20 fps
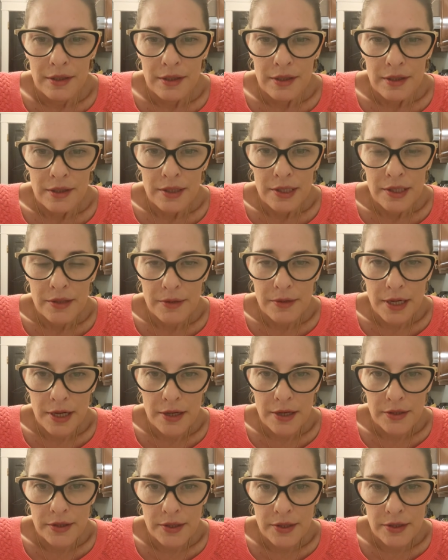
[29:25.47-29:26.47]
So what
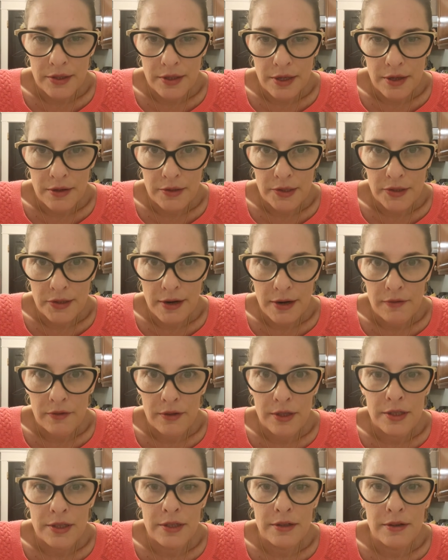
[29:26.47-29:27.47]
else is new? What's
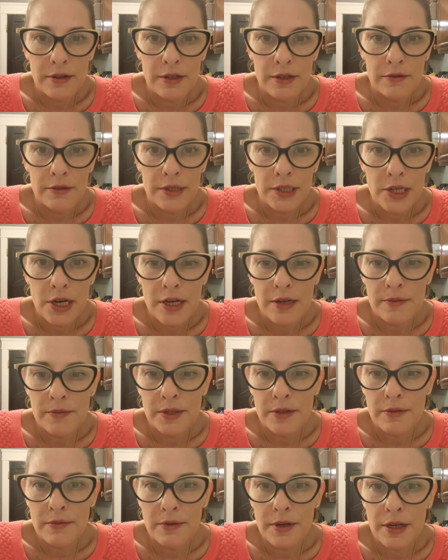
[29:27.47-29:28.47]
everyone doing? What time is
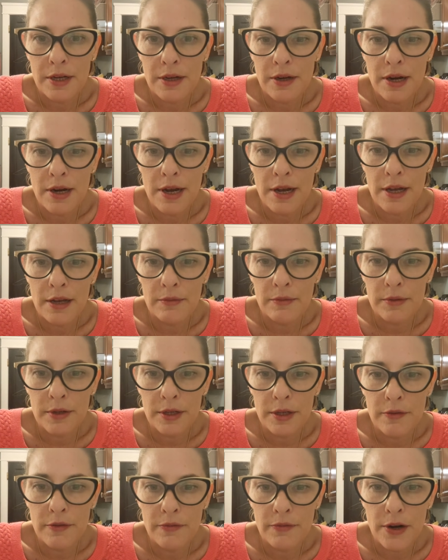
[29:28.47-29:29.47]
it? Where you at? Where
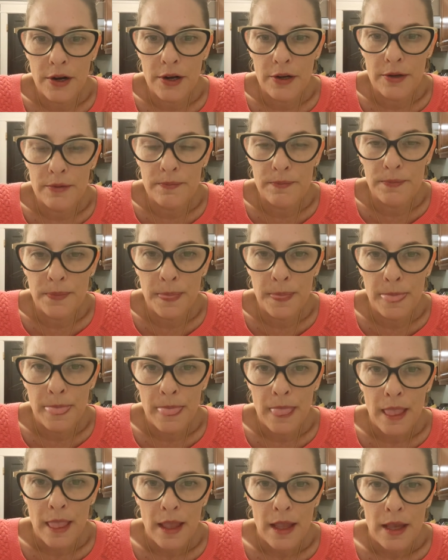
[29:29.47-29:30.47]
you from?
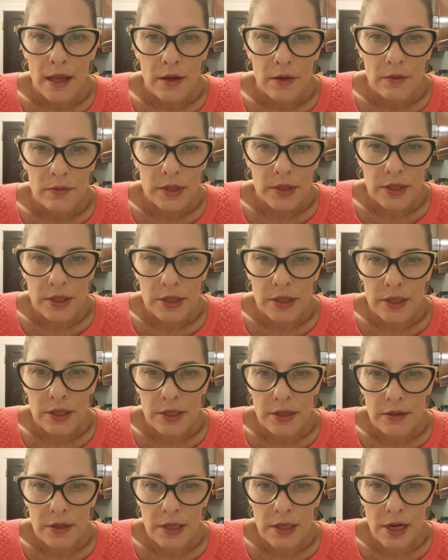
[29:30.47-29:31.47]
What did you
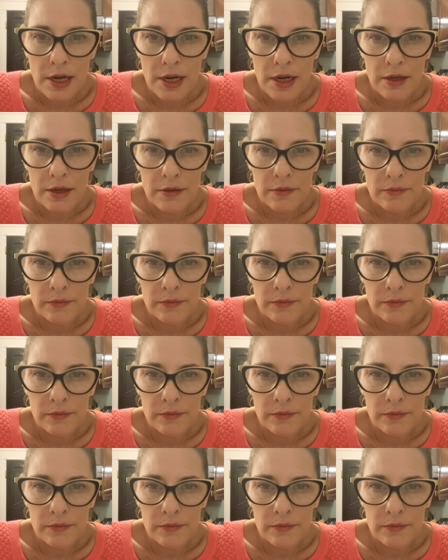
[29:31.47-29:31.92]
do today?